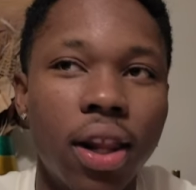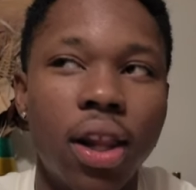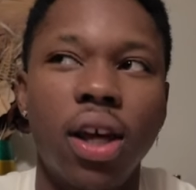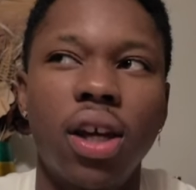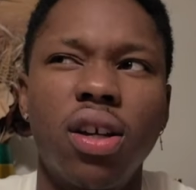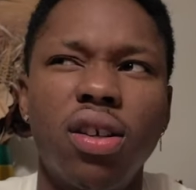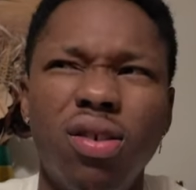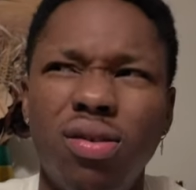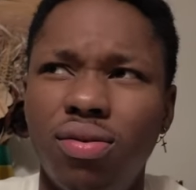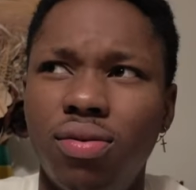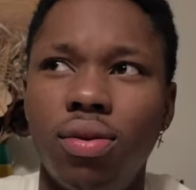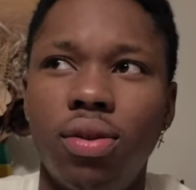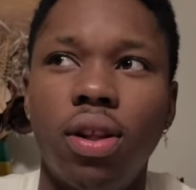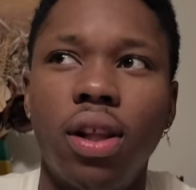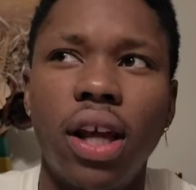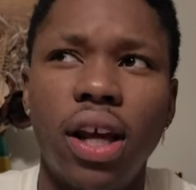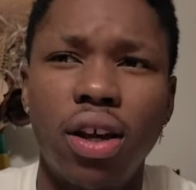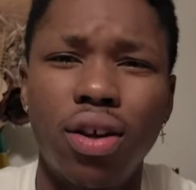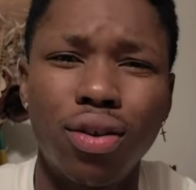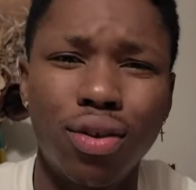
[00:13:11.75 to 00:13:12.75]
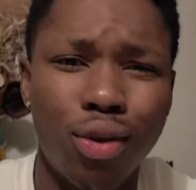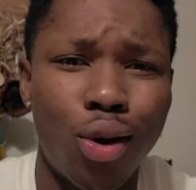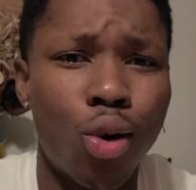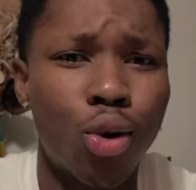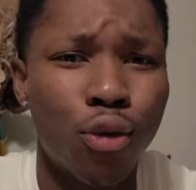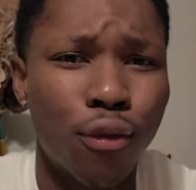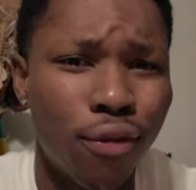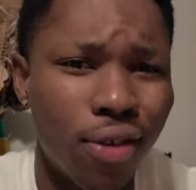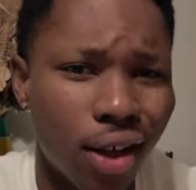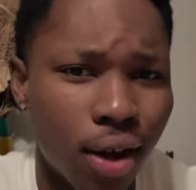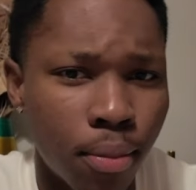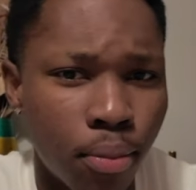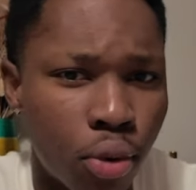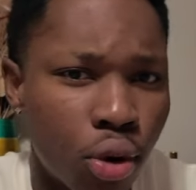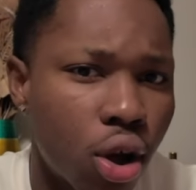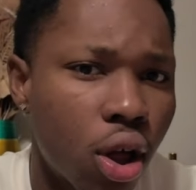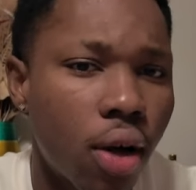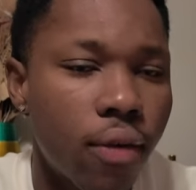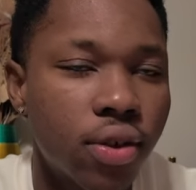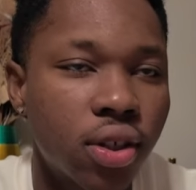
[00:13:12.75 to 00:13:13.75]
Like, oh, you feel like a
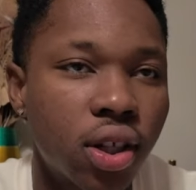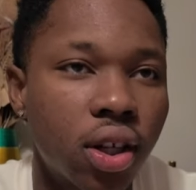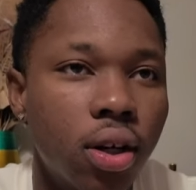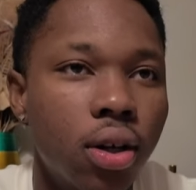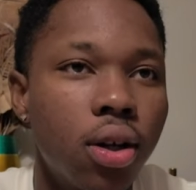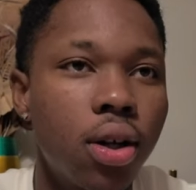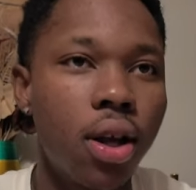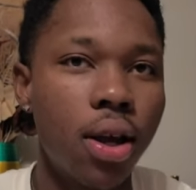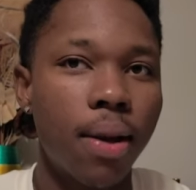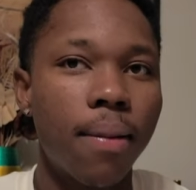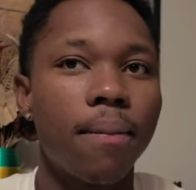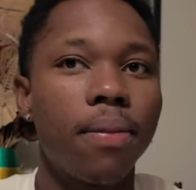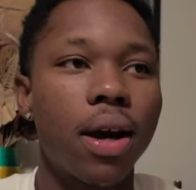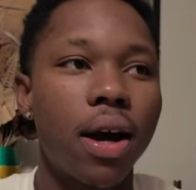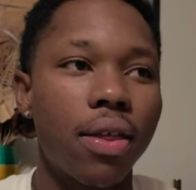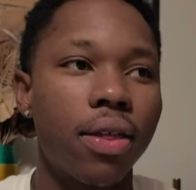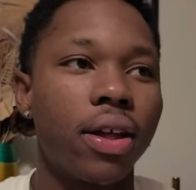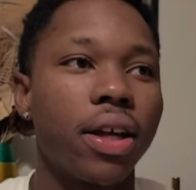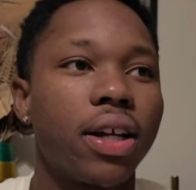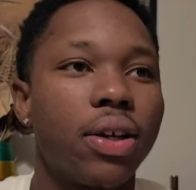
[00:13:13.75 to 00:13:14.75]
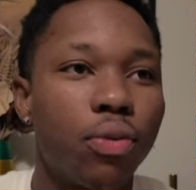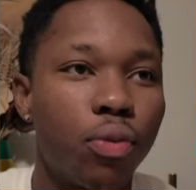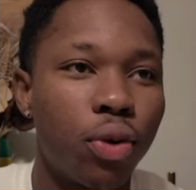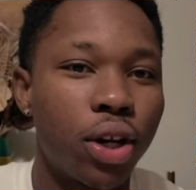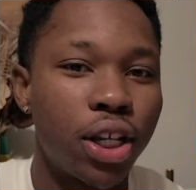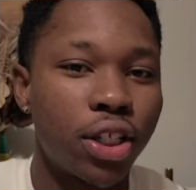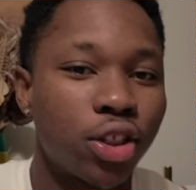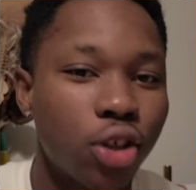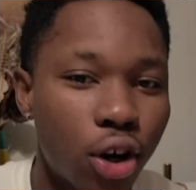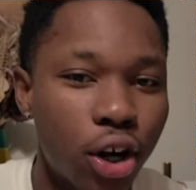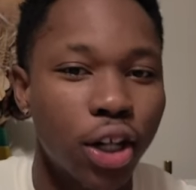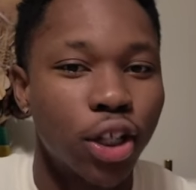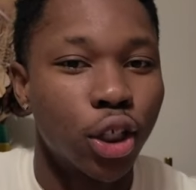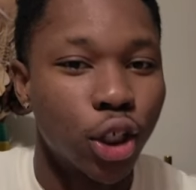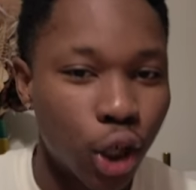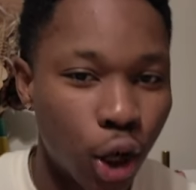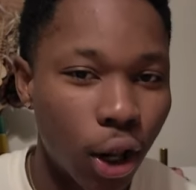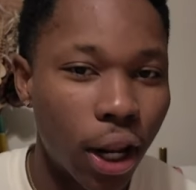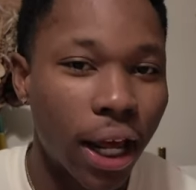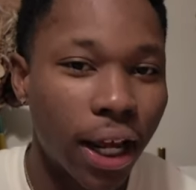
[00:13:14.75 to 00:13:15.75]
boy all of a sudden? But I think when he started
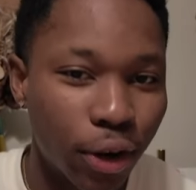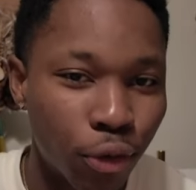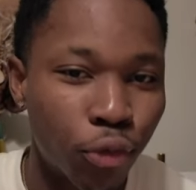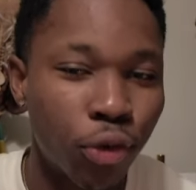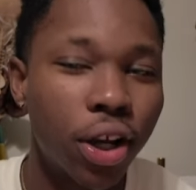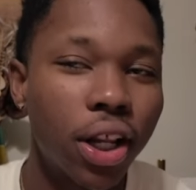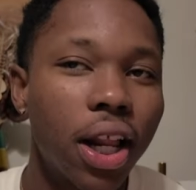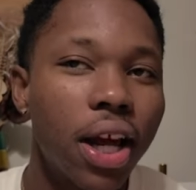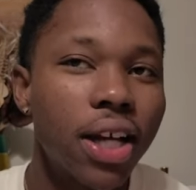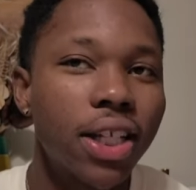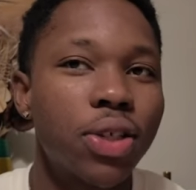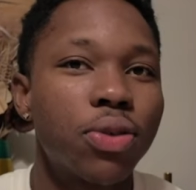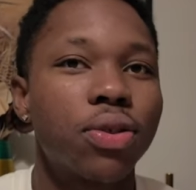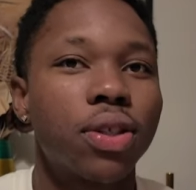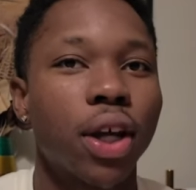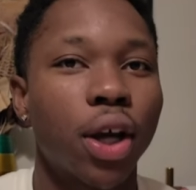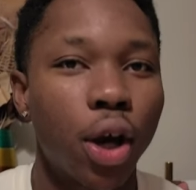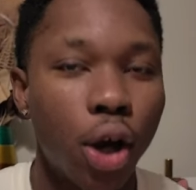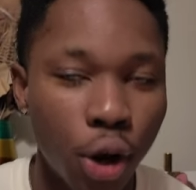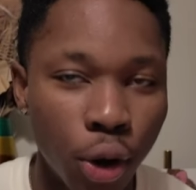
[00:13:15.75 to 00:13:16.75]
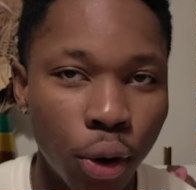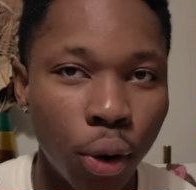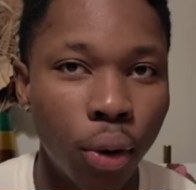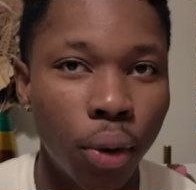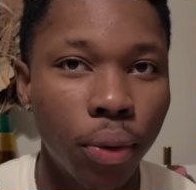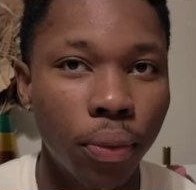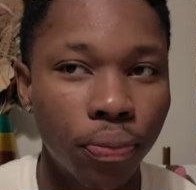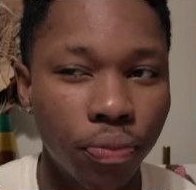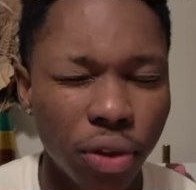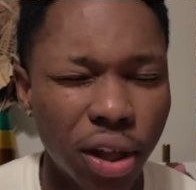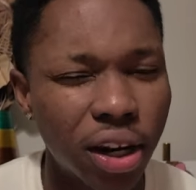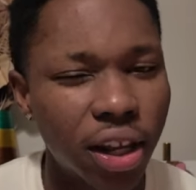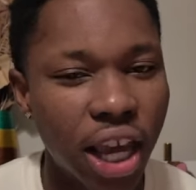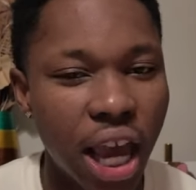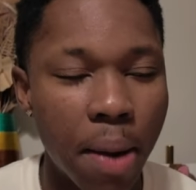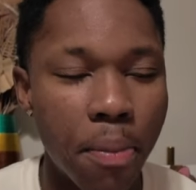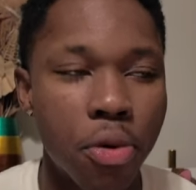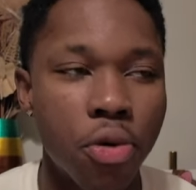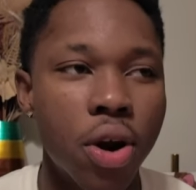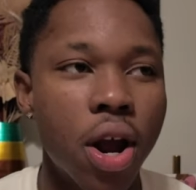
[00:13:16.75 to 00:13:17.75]
to, like, realize, he was like, oh. And he
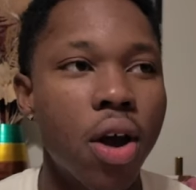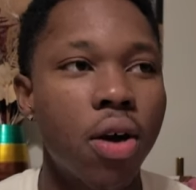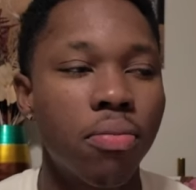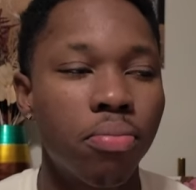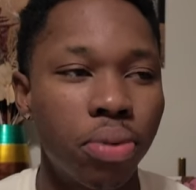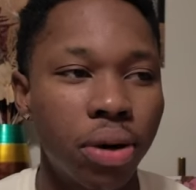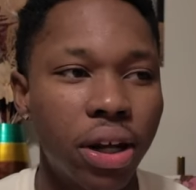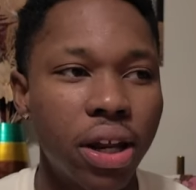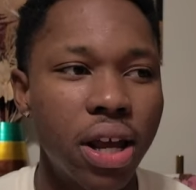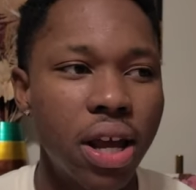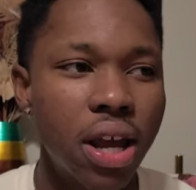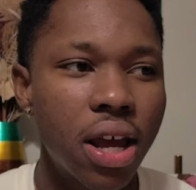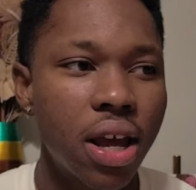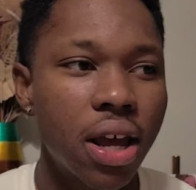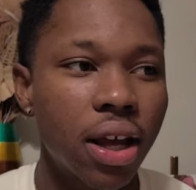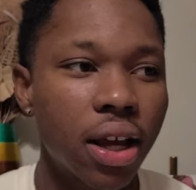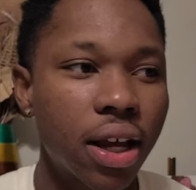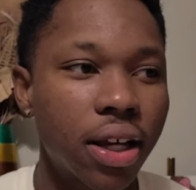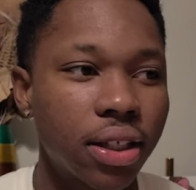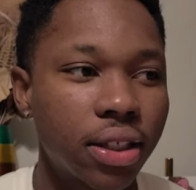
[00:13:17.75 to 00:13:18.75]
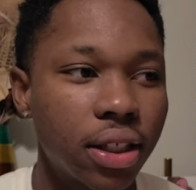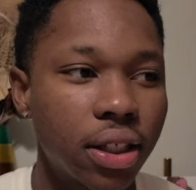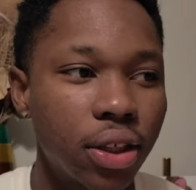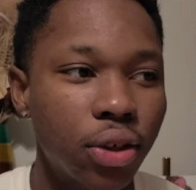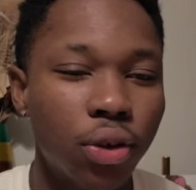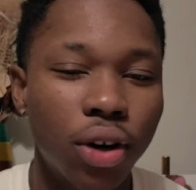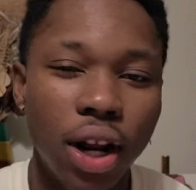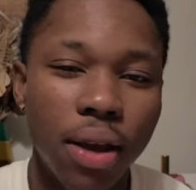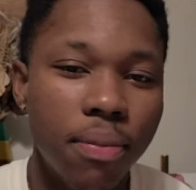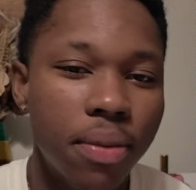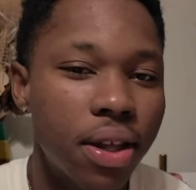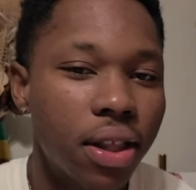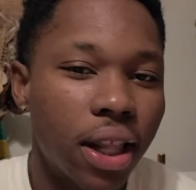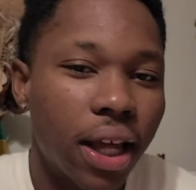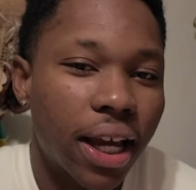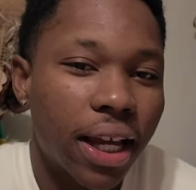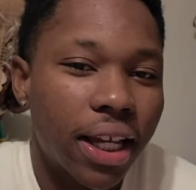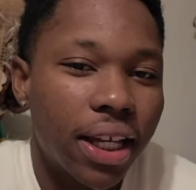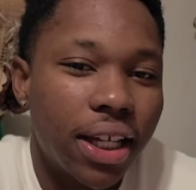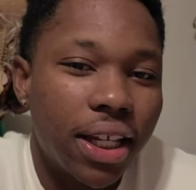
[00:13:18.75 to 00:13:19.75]
came around. But because, you know what I mean?
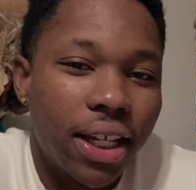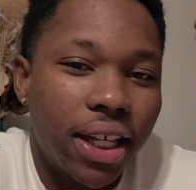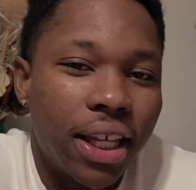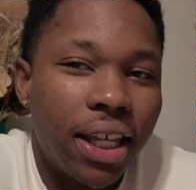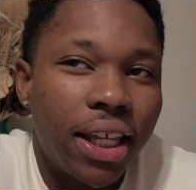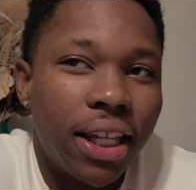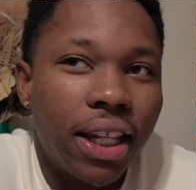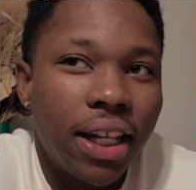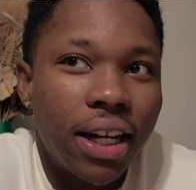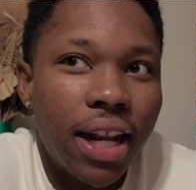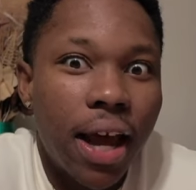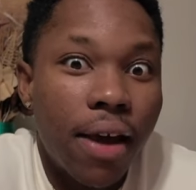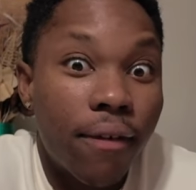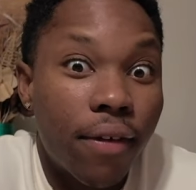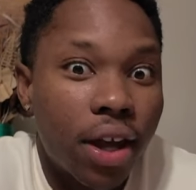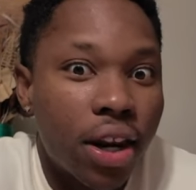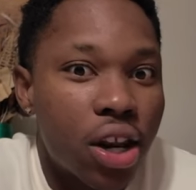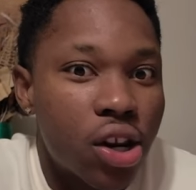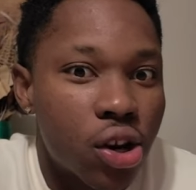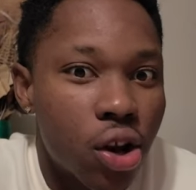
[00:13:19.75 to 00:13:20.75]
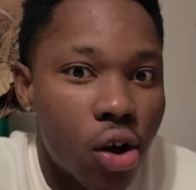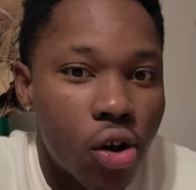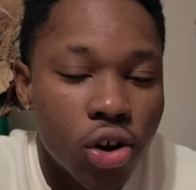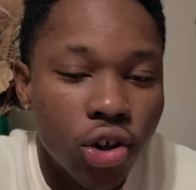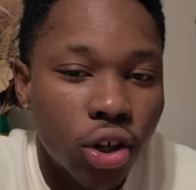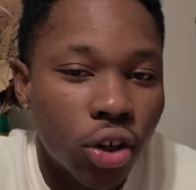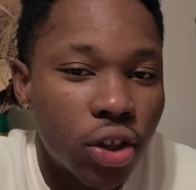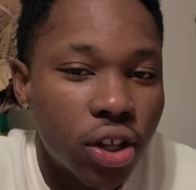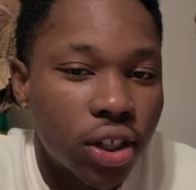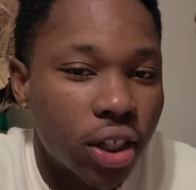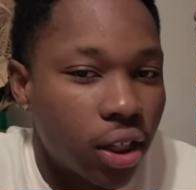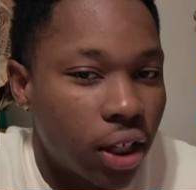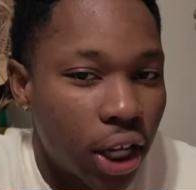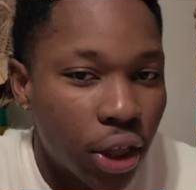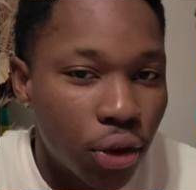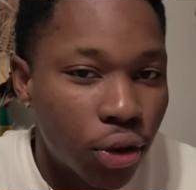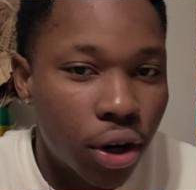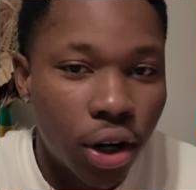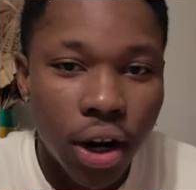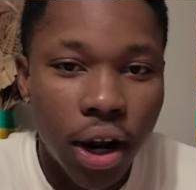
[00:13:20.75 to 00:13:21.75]
Like, he didn't have any knowledge on this, and
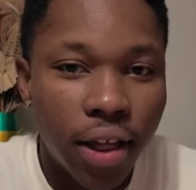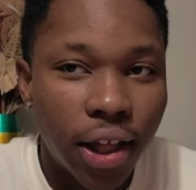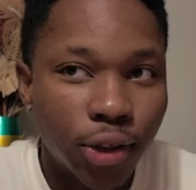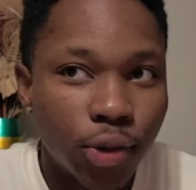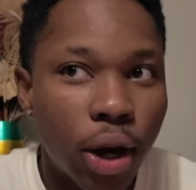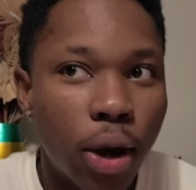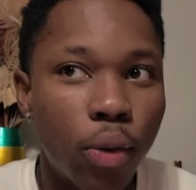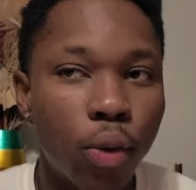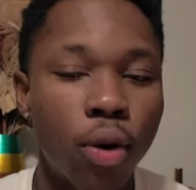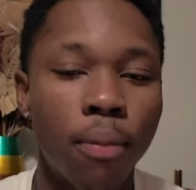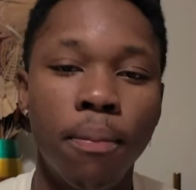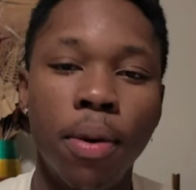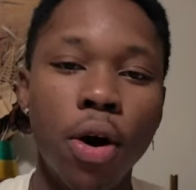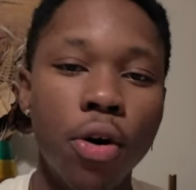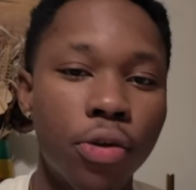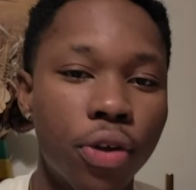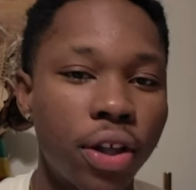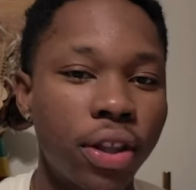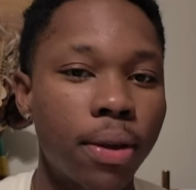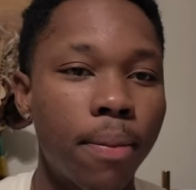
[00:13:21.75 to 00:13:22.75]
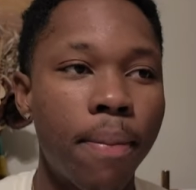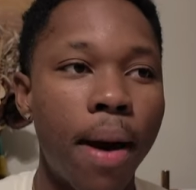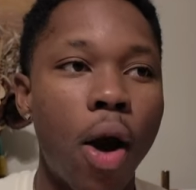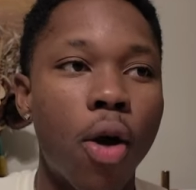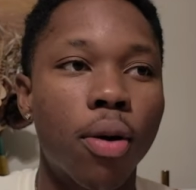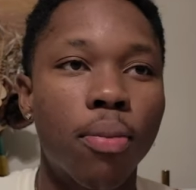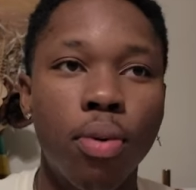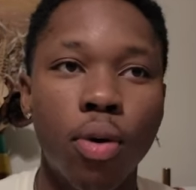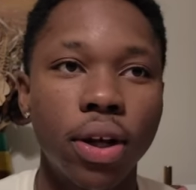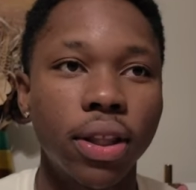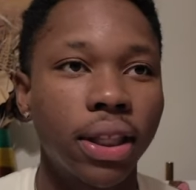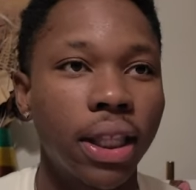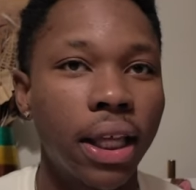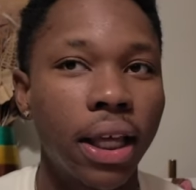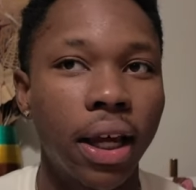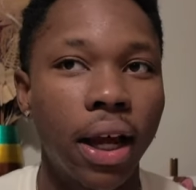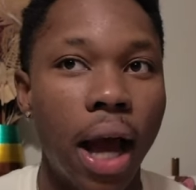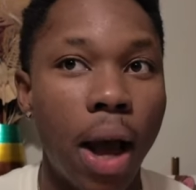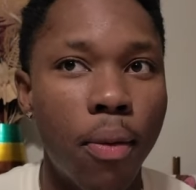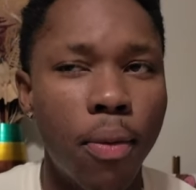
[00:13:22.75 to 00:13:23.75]
neither did I. That's why we were both in the PowerPoint
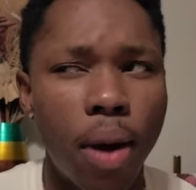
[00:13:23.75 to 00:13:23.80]
thing.